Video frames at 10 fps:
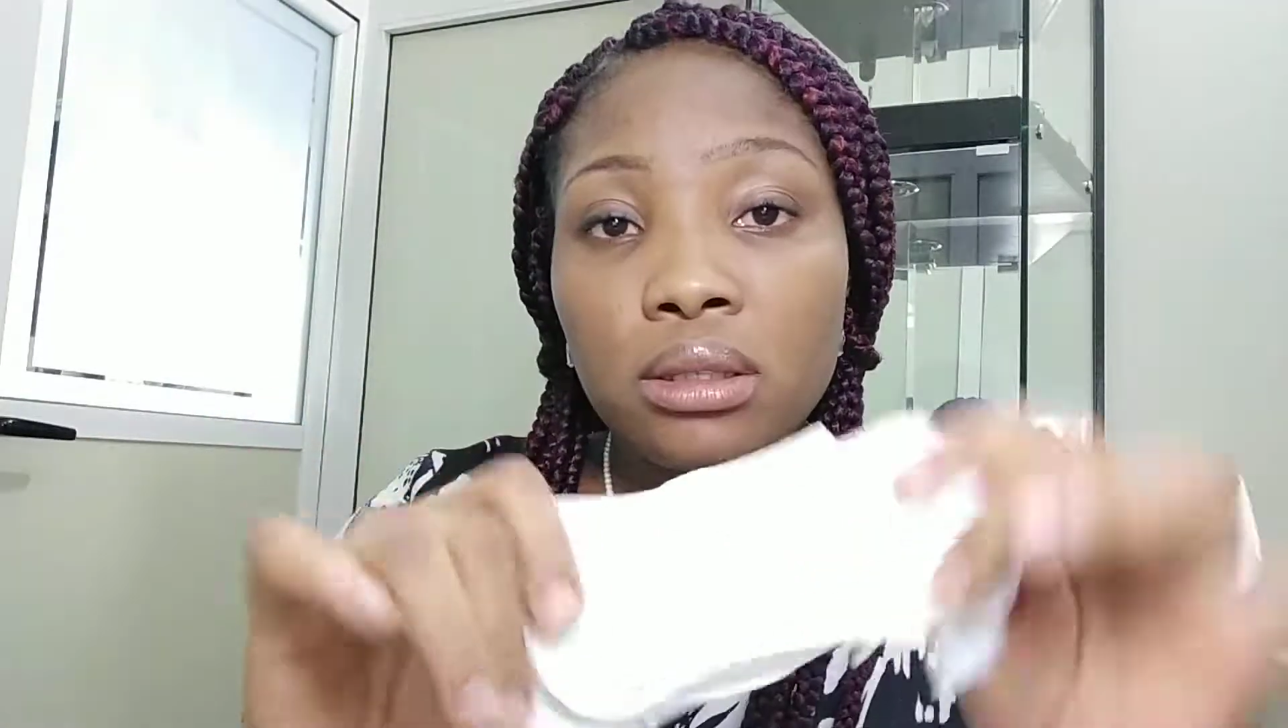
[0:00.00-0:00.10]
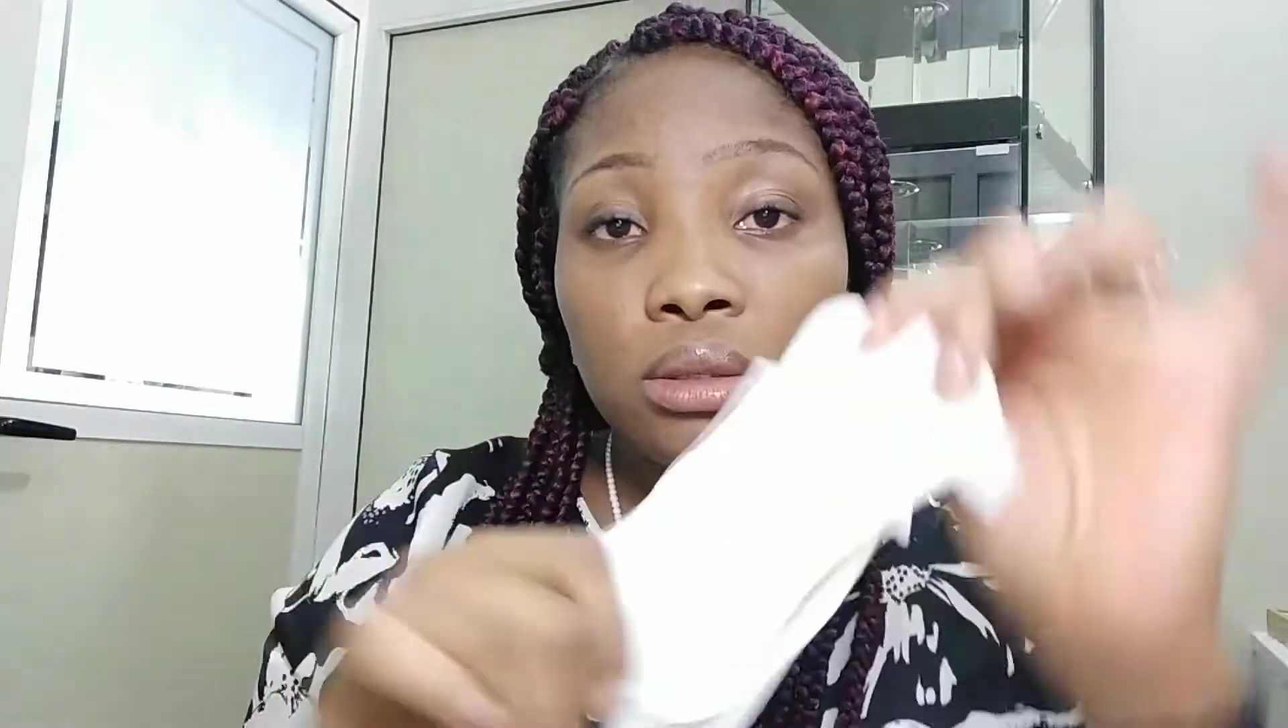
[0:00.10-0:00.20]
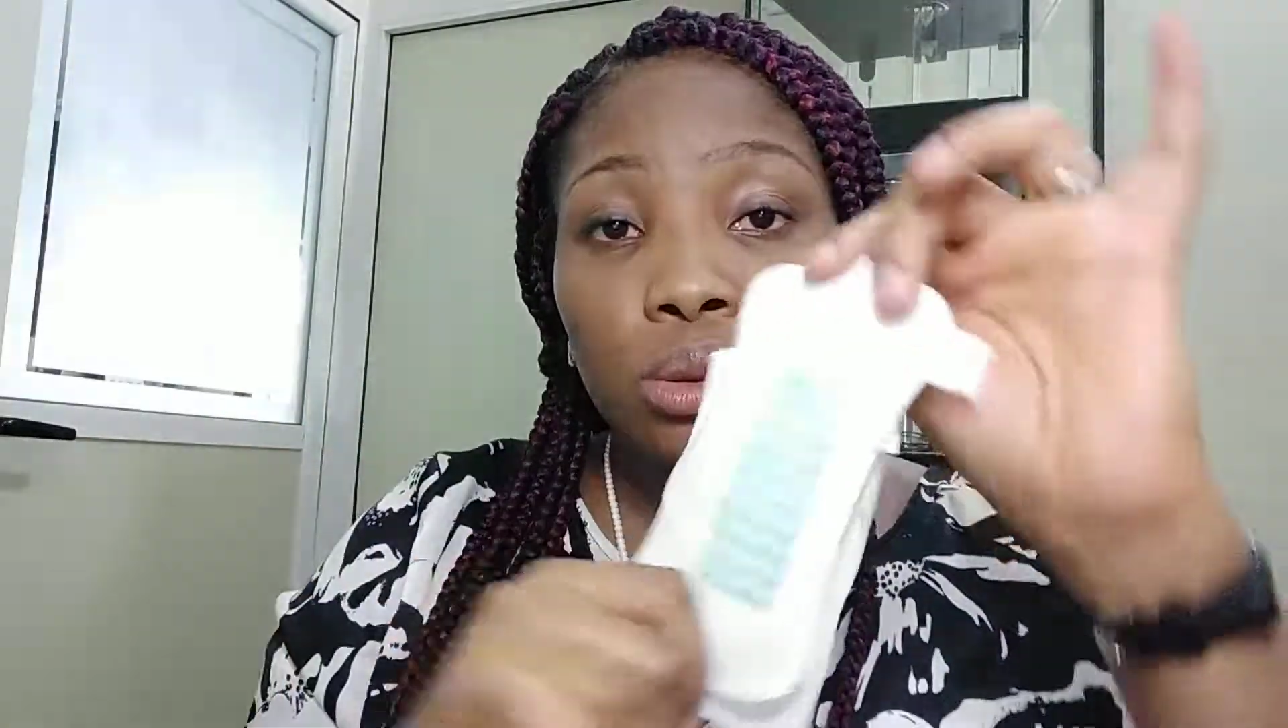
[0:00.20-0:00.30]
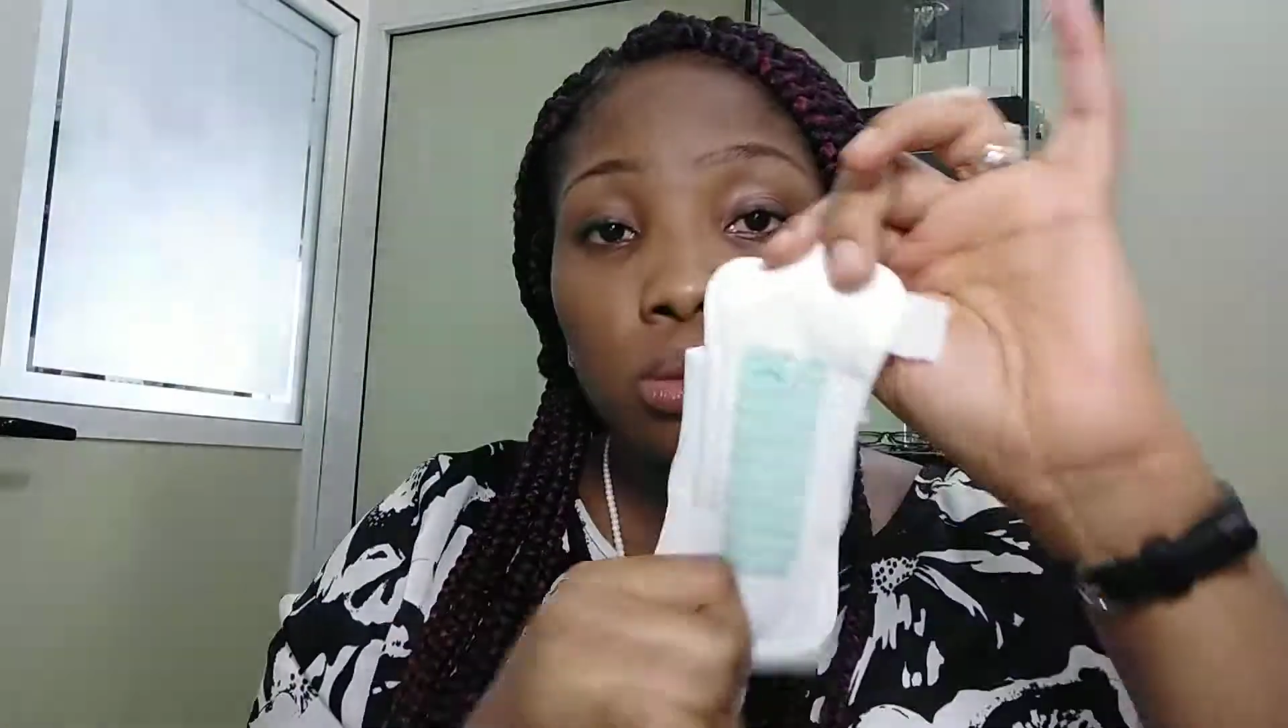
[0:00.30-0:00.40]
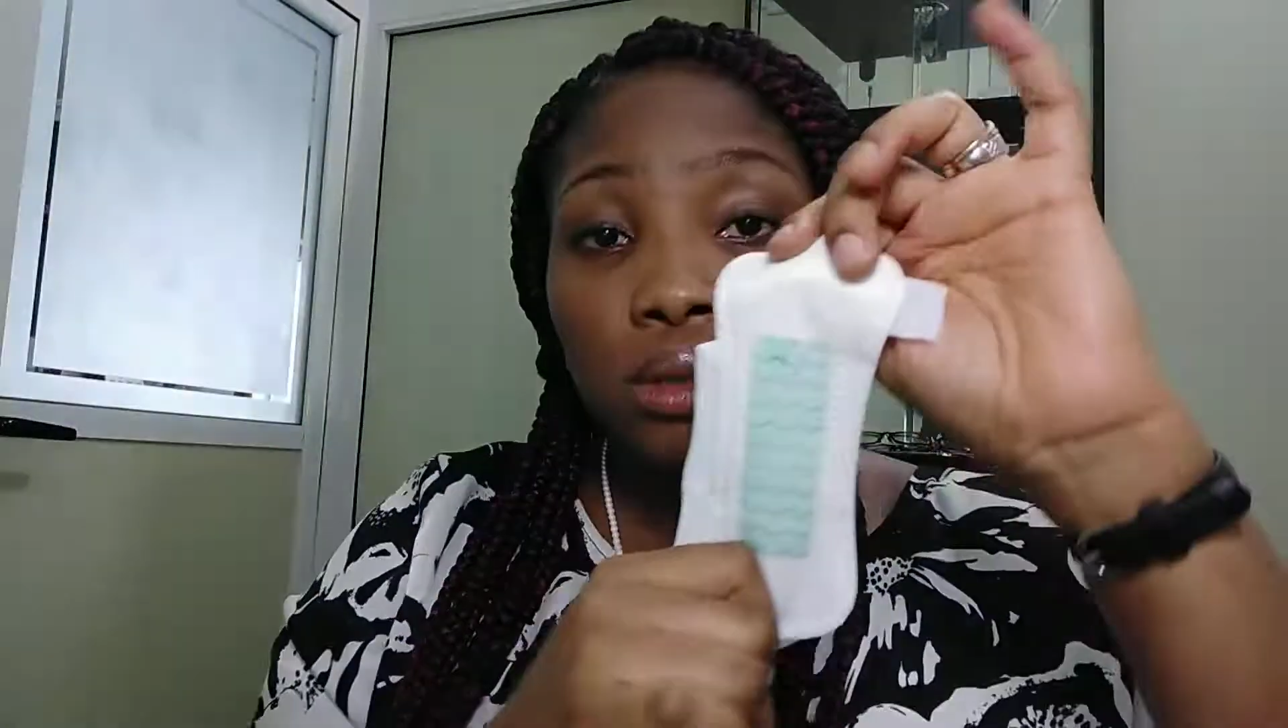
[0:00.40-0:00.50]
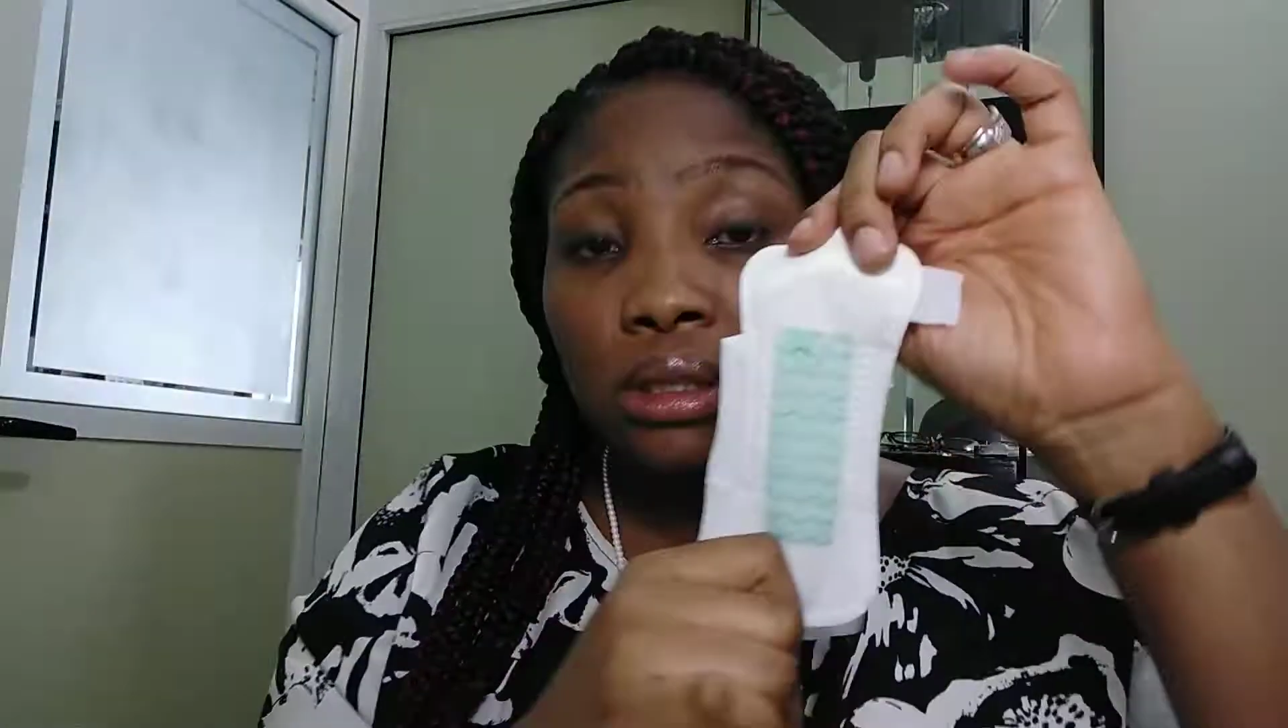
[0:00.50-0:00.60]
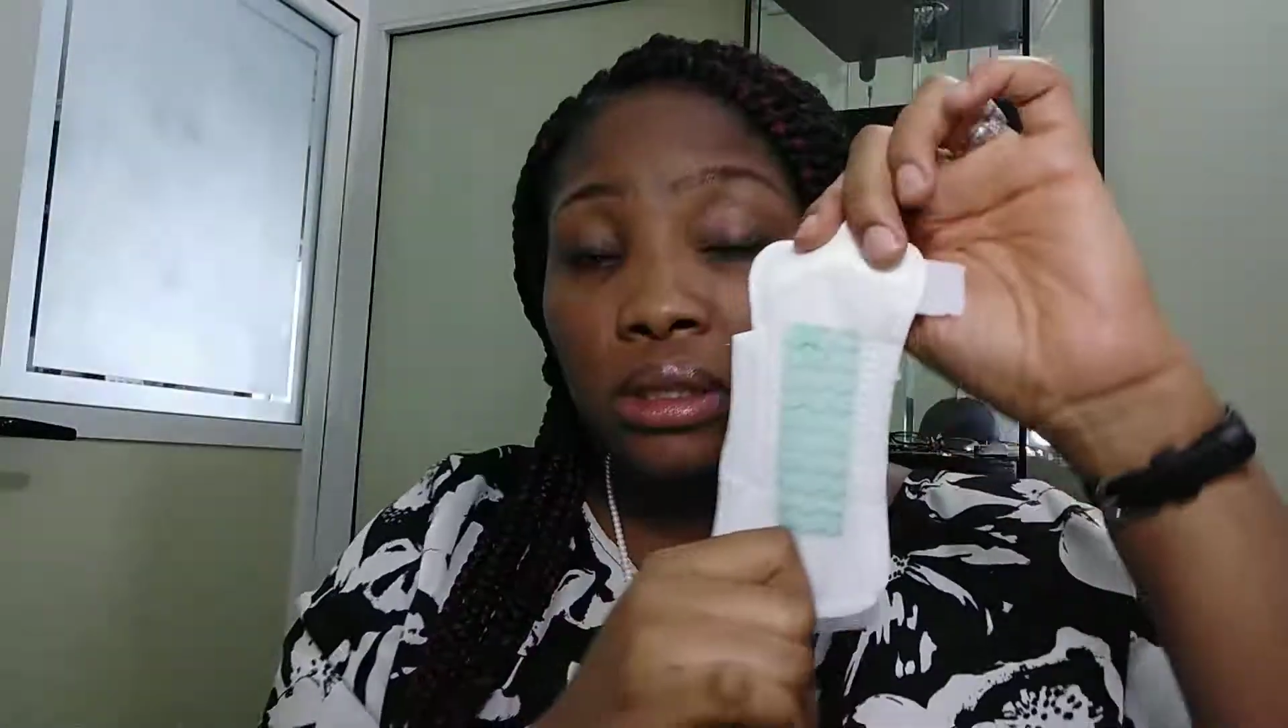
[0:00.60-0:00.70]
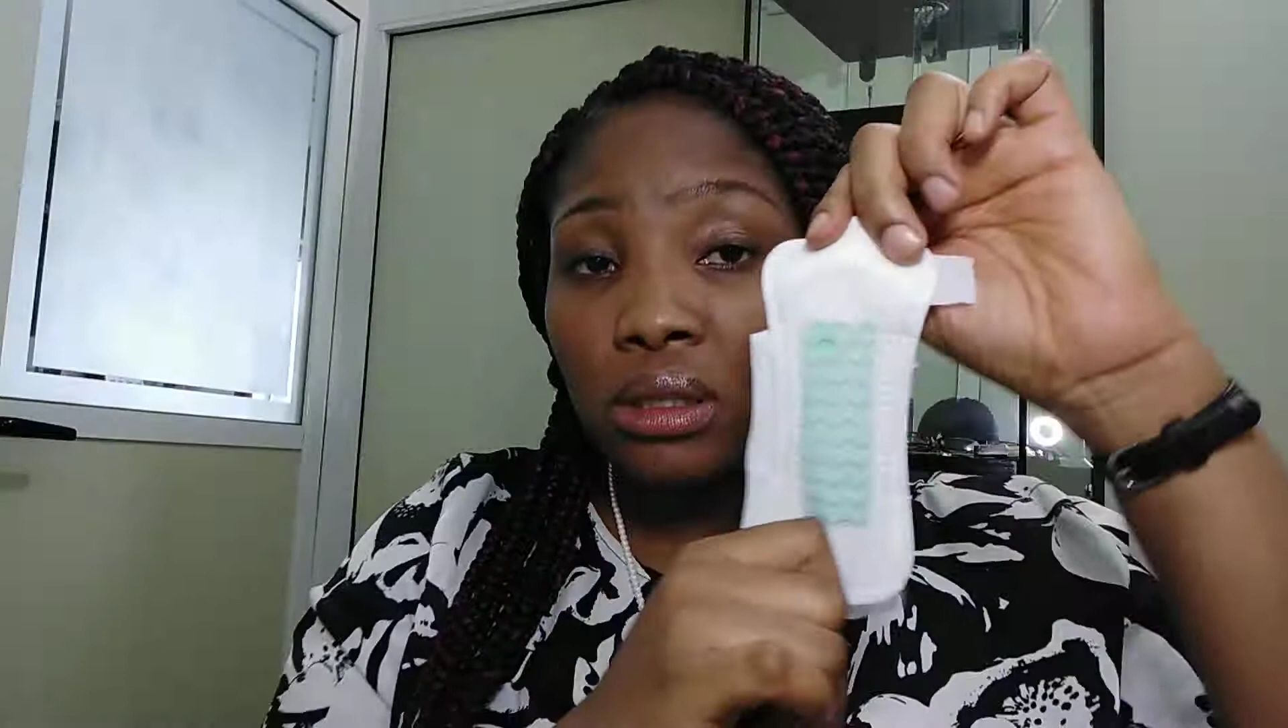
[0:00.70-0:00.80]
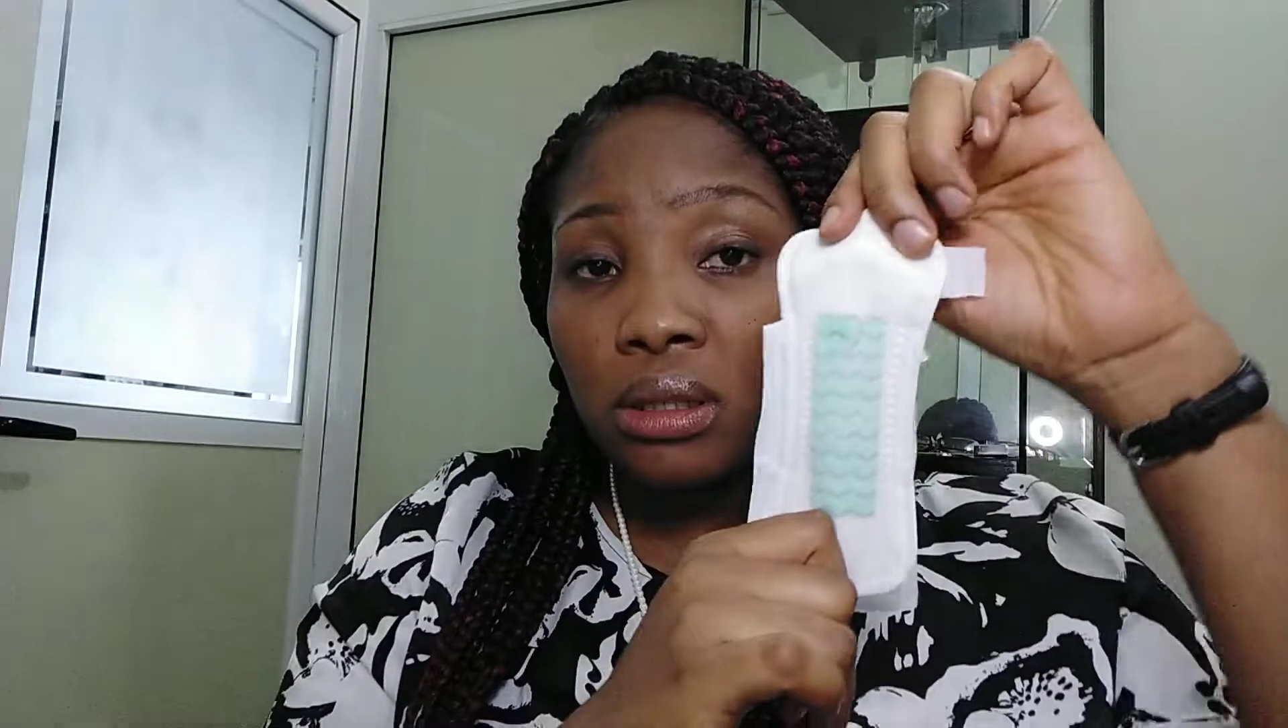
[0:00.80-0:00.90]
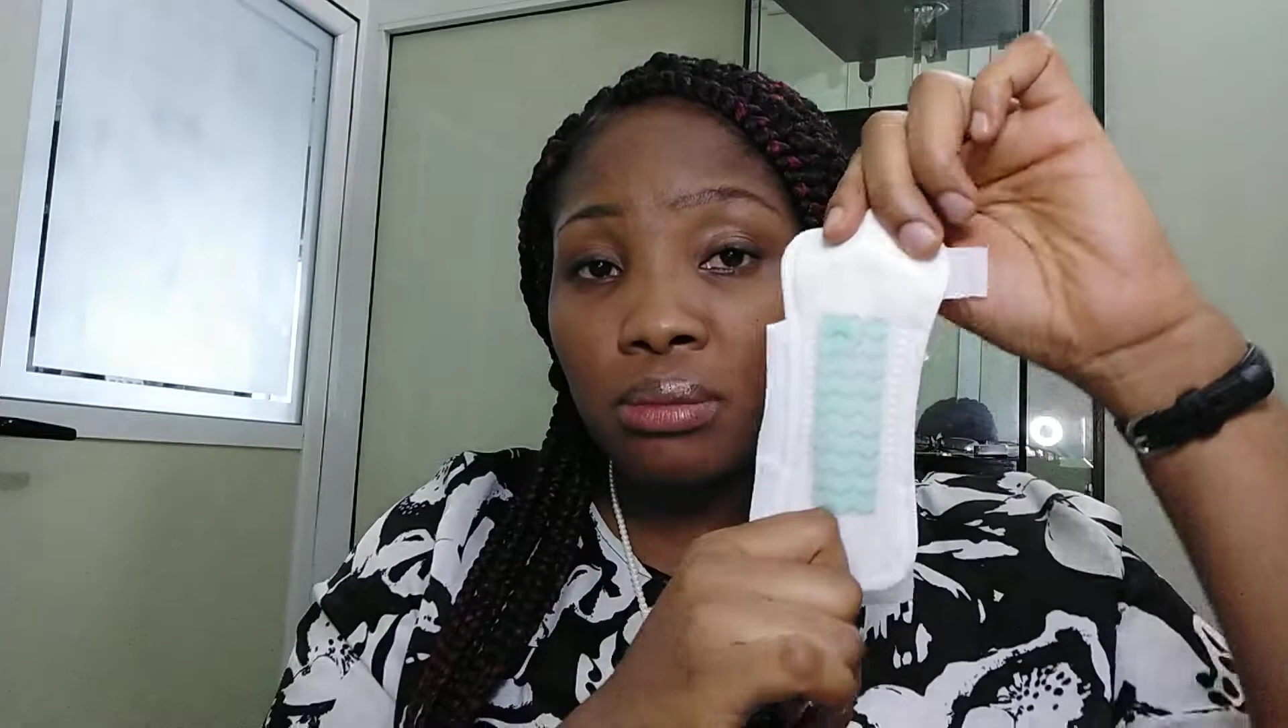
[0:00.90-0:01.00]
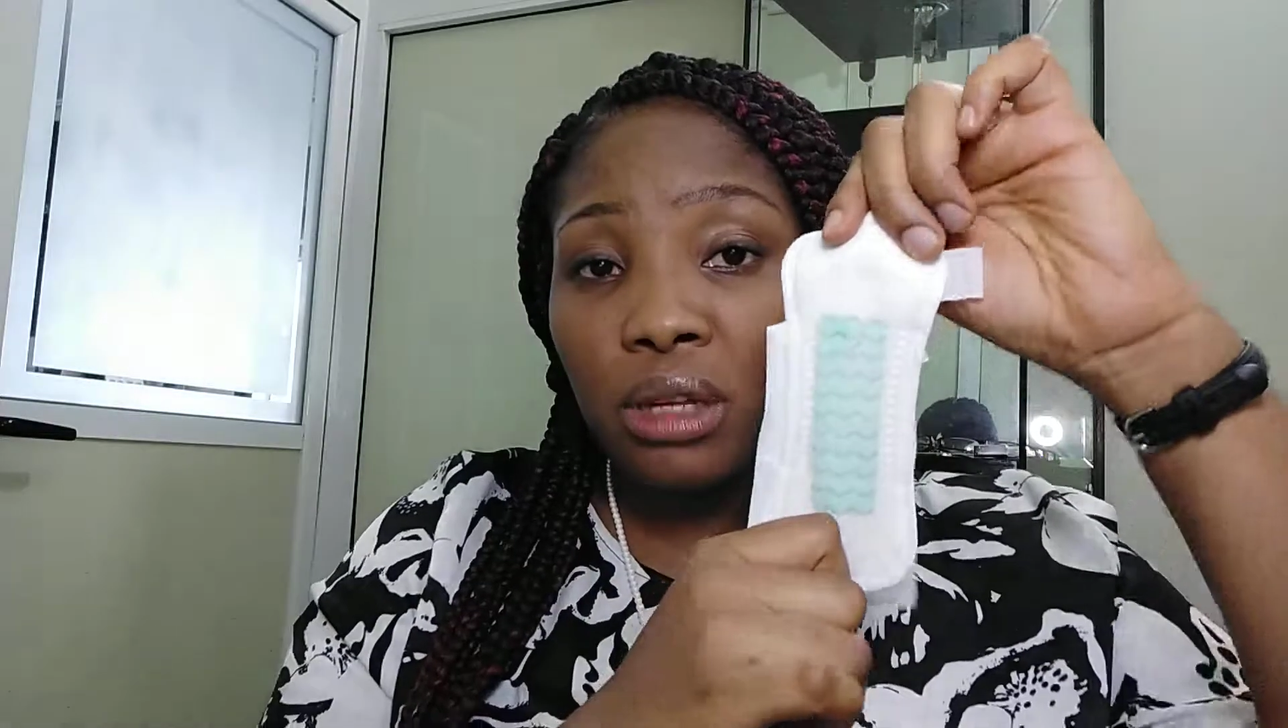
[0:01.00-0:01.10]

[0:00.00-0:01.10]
So this